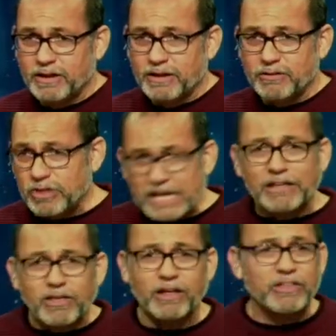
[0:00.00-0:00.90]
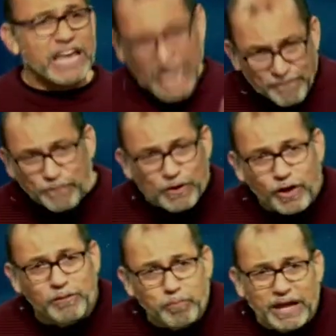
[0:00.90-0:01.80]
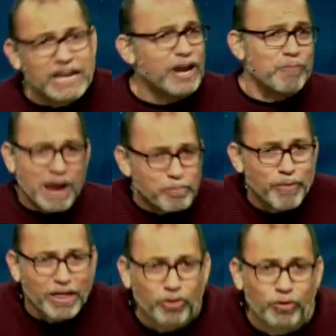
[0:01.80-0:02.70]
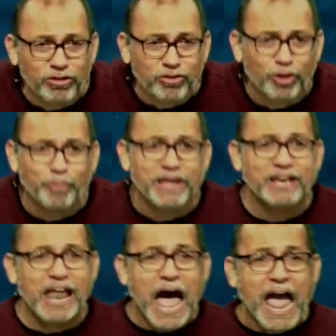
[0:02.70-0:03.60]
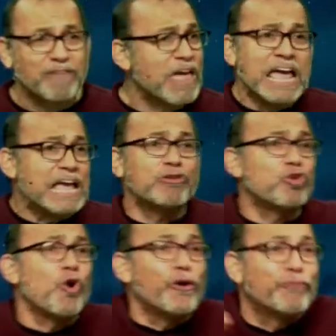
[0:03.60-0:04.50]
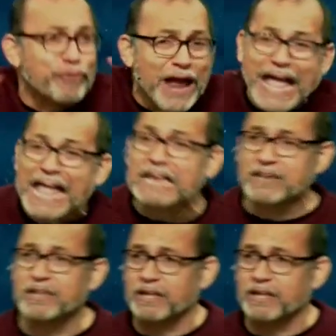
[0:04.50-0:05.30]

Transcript: Jesus, if you had been here, my brother would still be alive. He's your friend.